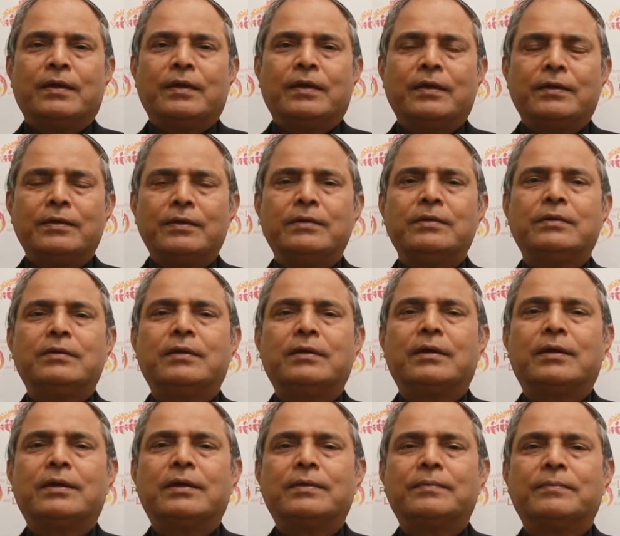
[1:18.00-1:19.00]
In
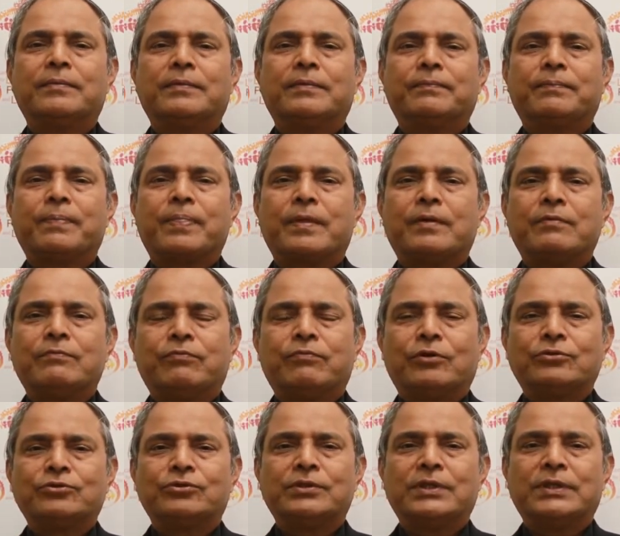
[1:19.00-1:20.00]
India,
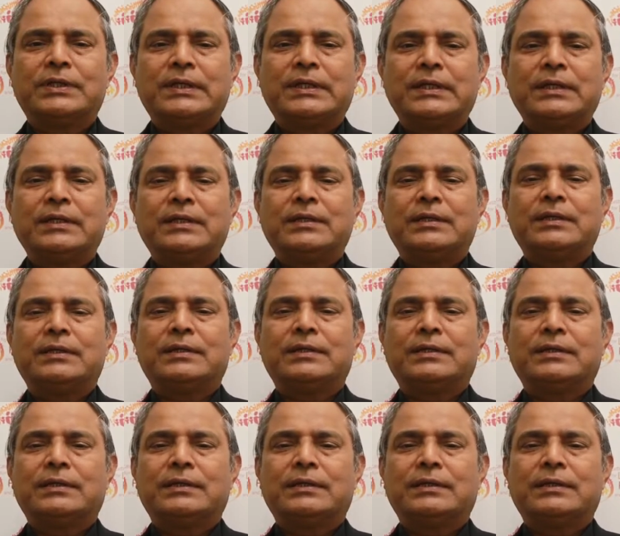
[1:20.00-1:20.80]
unfortunately,